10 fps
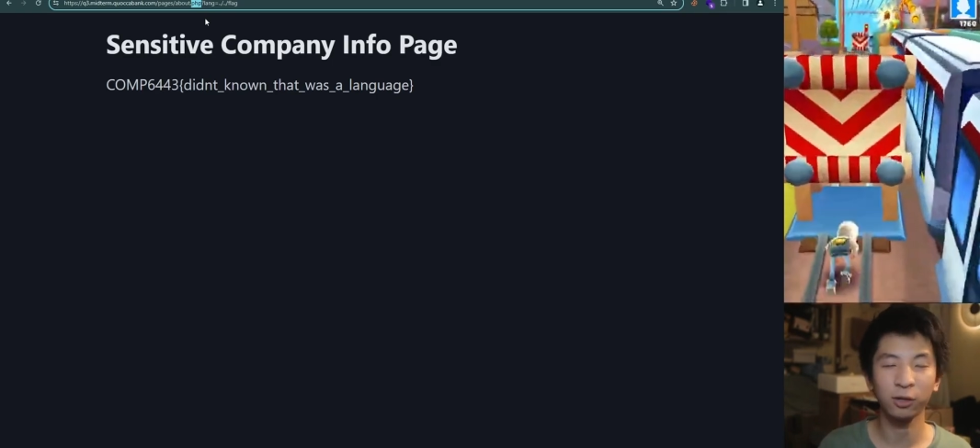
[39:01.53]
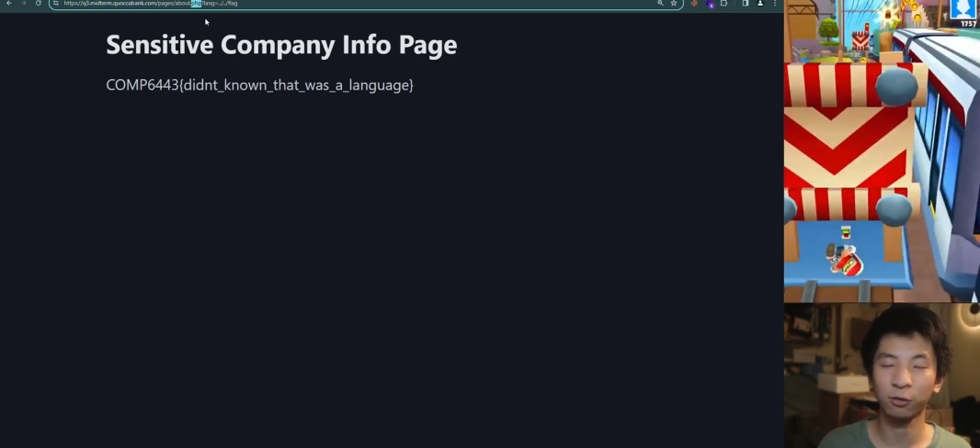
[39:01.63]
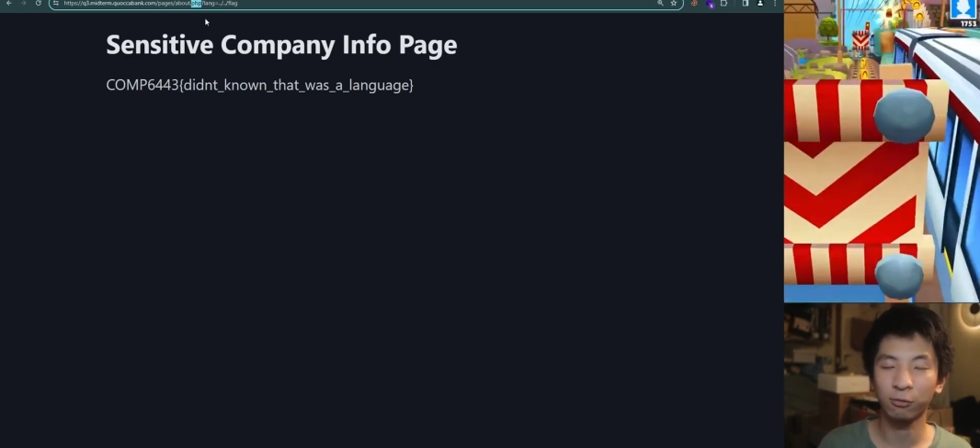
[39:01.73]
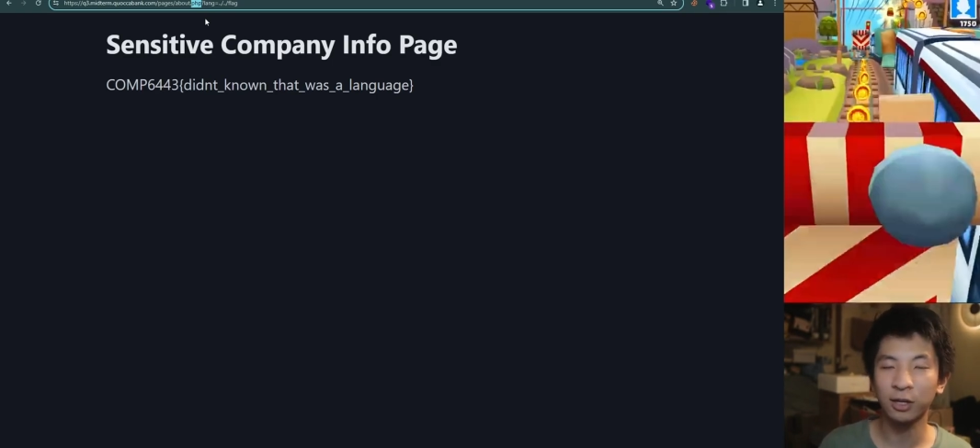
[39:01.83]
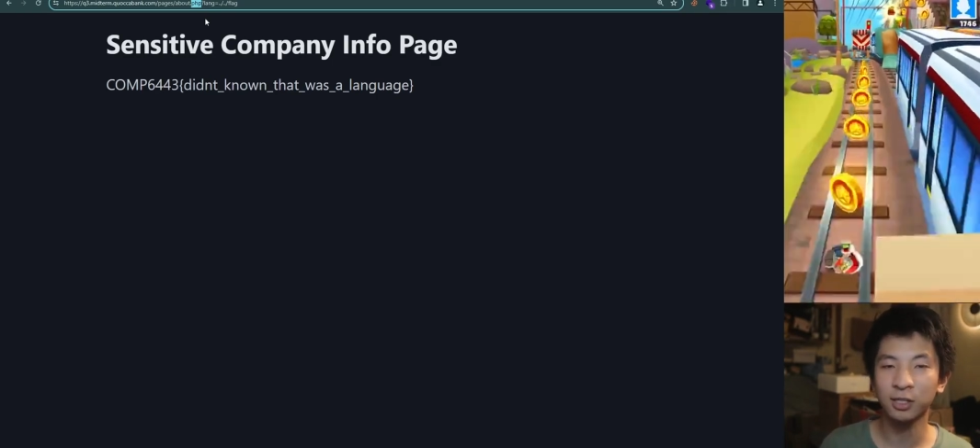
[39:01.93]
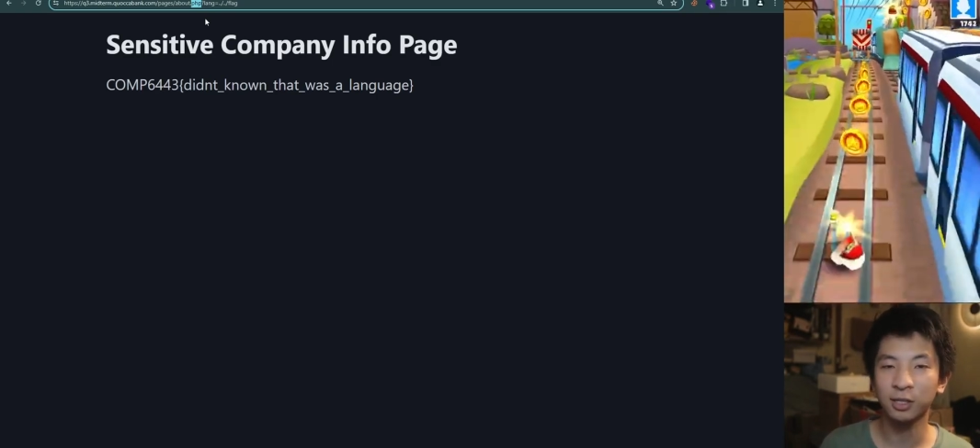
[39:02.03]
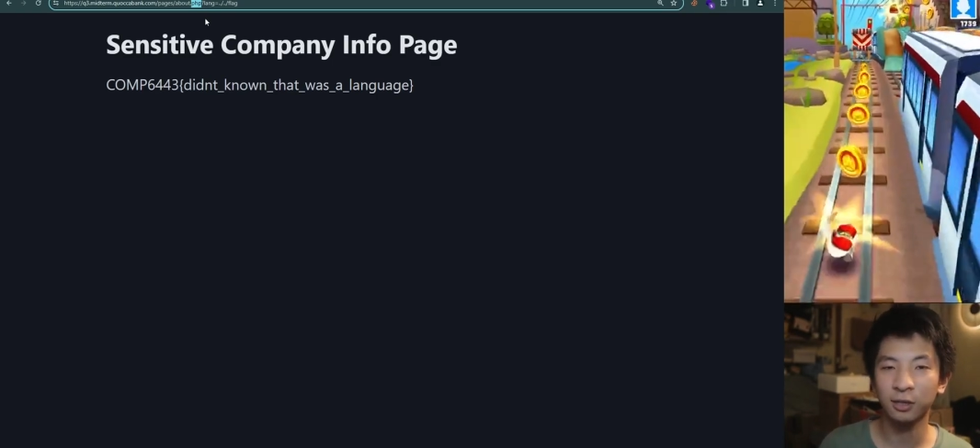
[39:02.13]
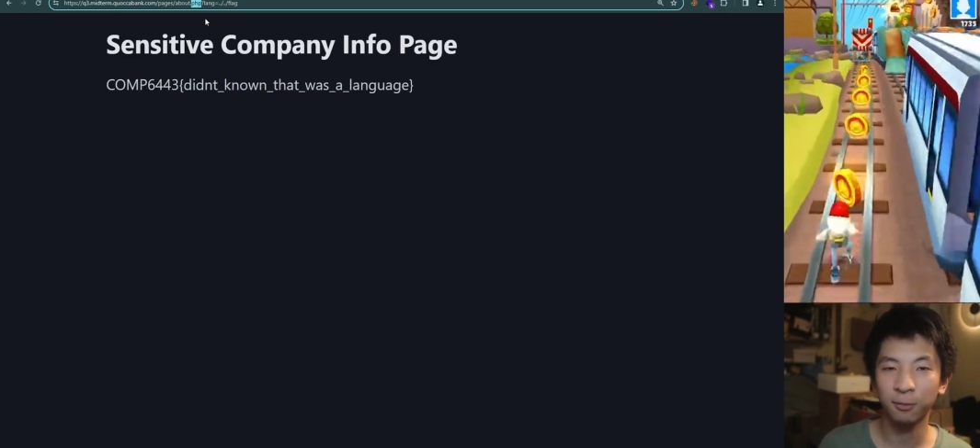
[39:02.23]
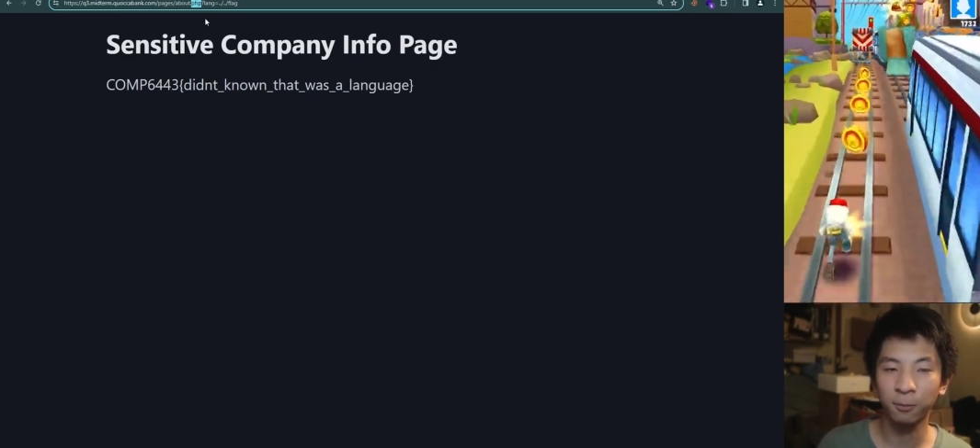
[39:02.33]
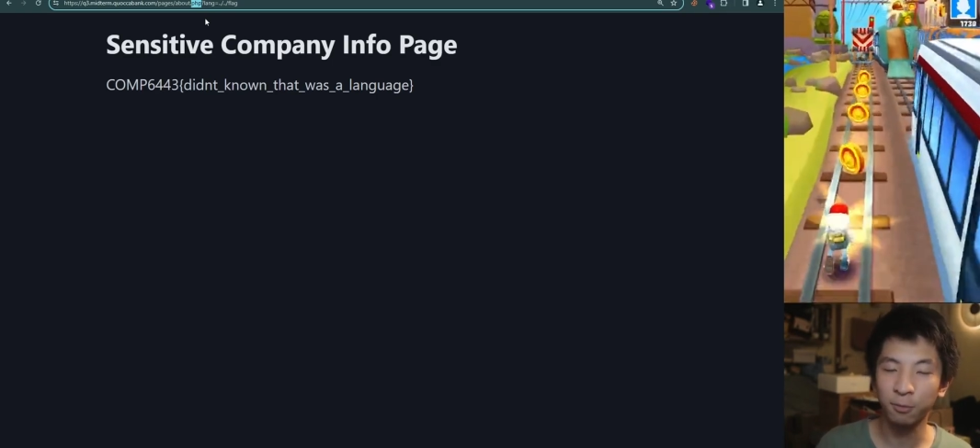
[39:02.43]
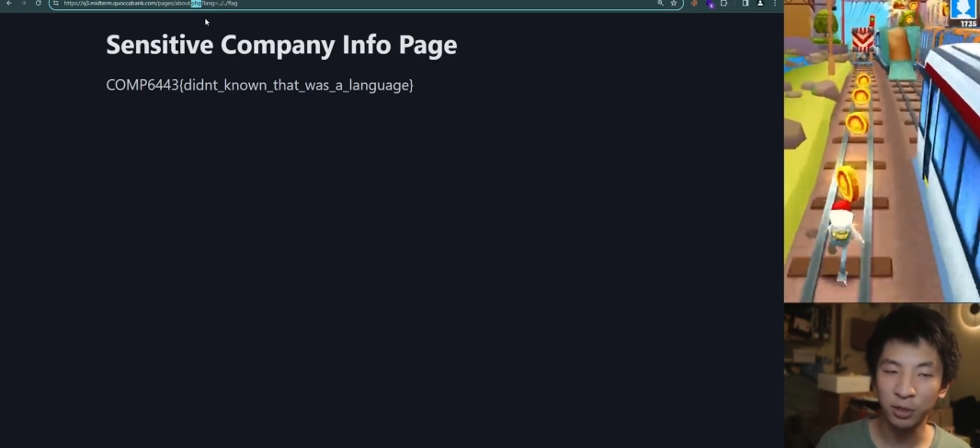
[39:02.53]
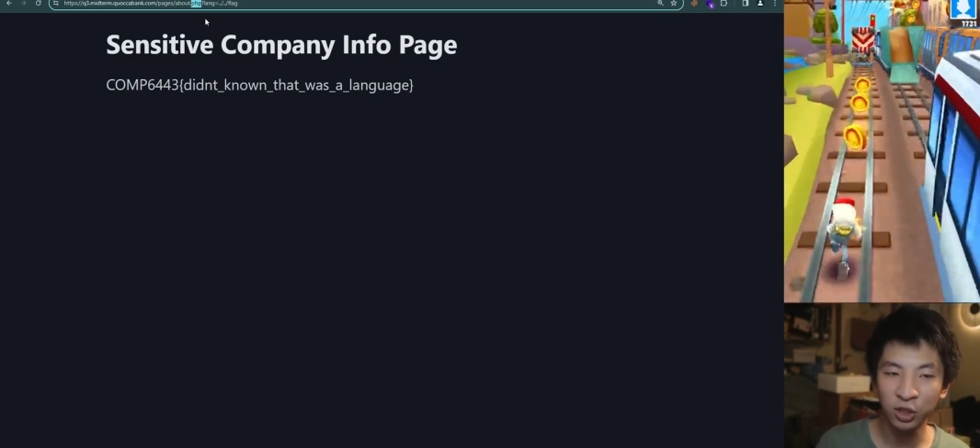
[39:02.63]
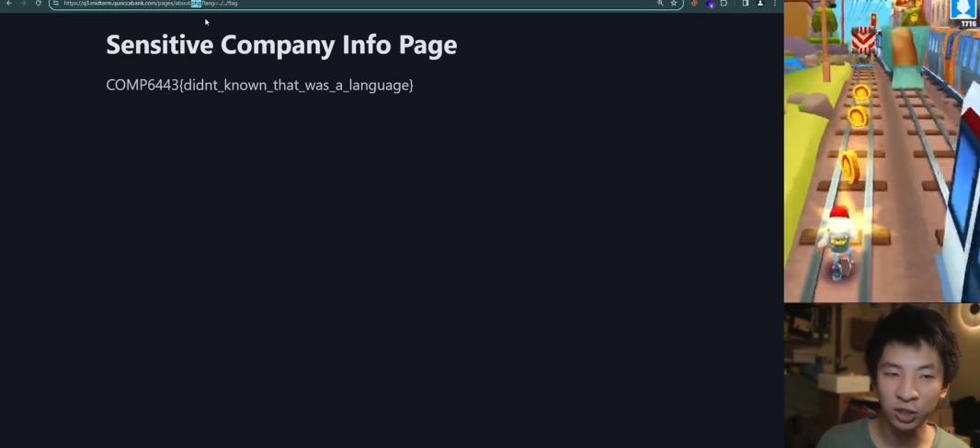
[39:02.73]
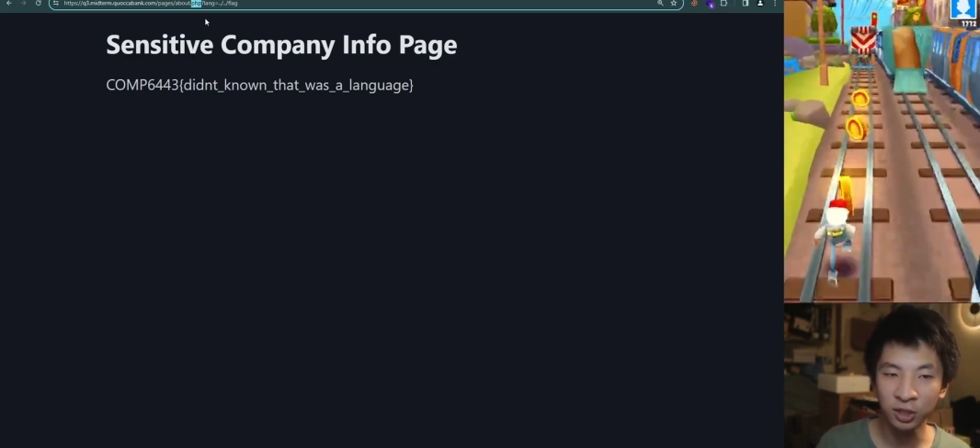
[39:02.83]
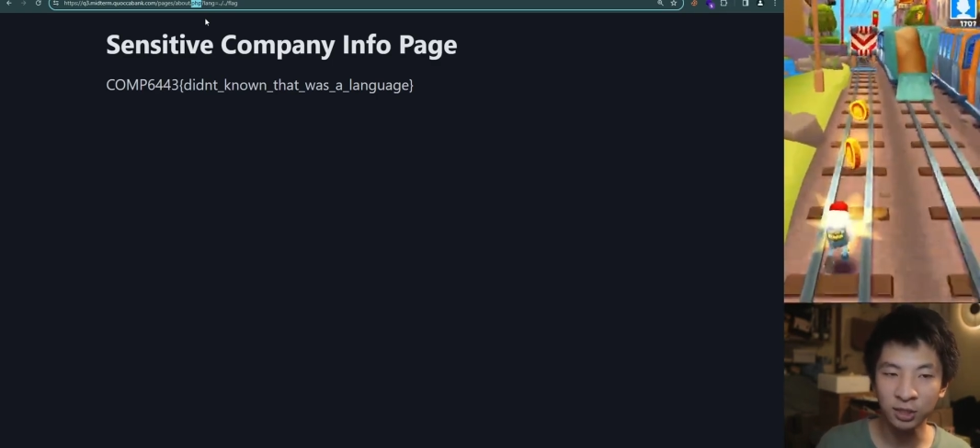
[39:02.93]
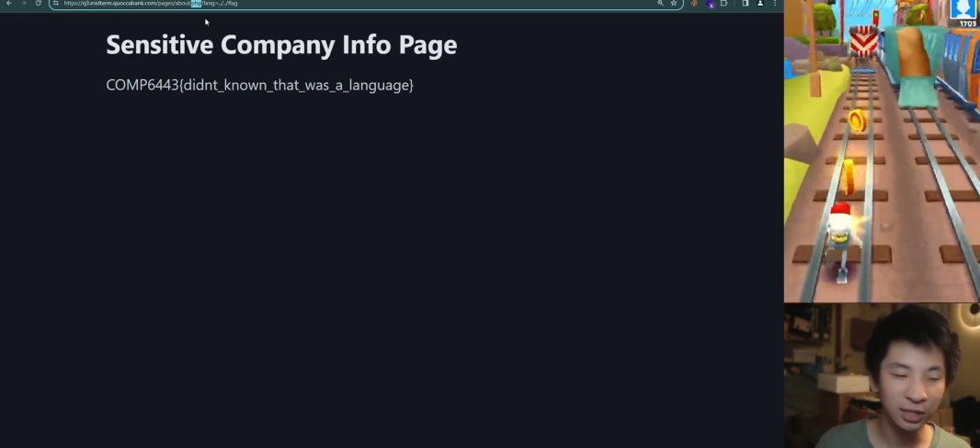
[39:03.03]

correct permissions